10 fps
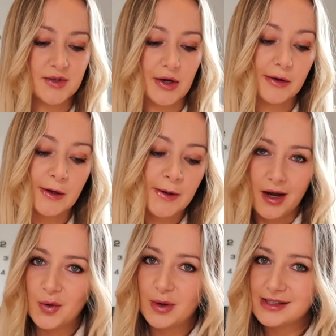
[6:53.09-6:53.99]
So
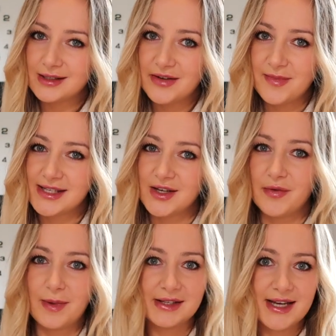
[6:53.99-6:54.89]
I always leave
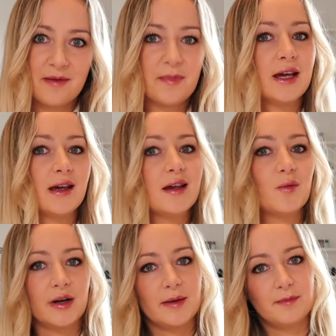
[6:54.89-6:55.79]
myself about ten p
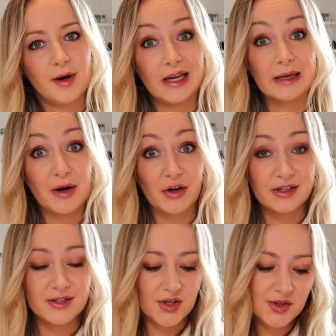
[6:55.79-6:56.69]
when I'm buying
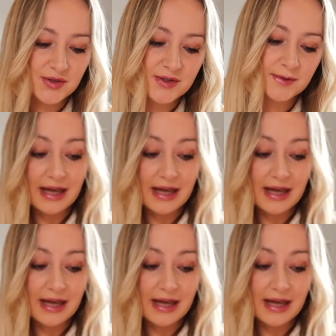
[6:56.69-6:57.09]
American stocks.